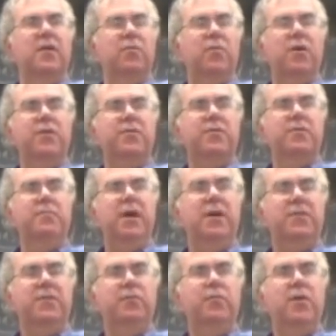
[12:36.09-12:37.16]
And what's the
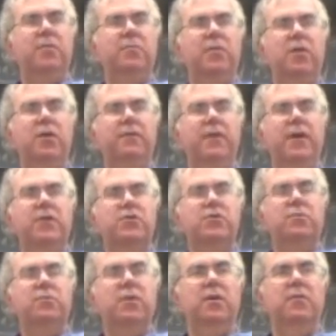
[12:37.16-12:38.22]
mass of 1 mole of
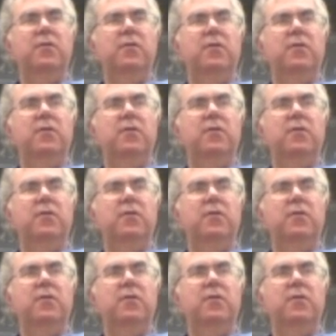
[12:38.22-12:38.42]
H2O?